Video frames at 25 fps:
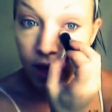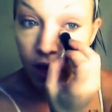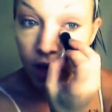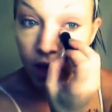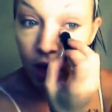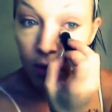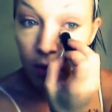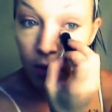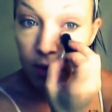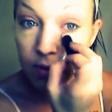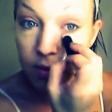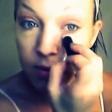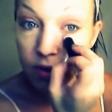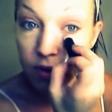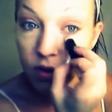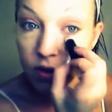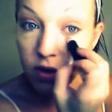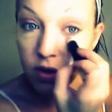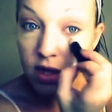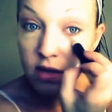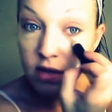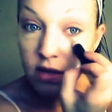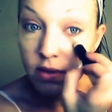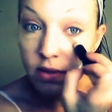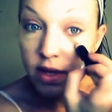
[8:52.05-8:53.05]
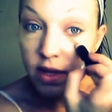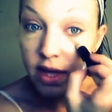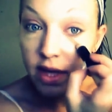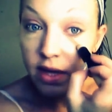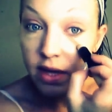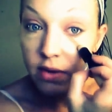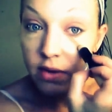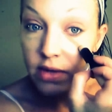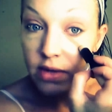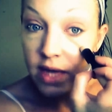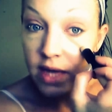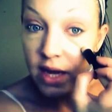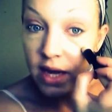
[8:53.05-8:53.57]
A lot of people do it this way. They
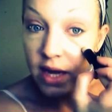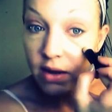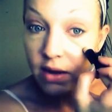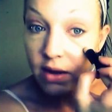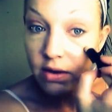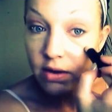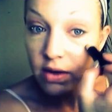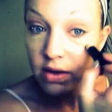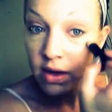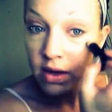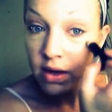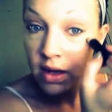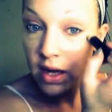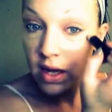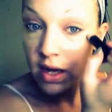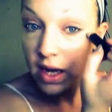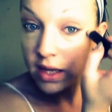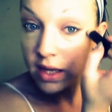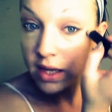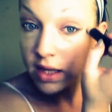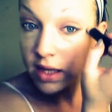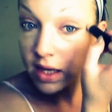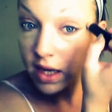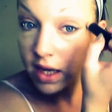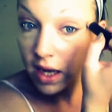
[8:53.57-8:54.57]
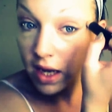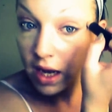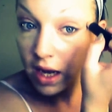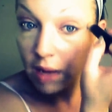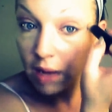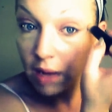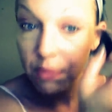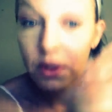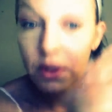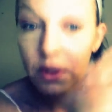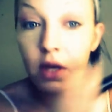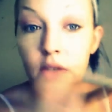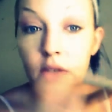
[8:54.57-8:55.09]
go down and then up.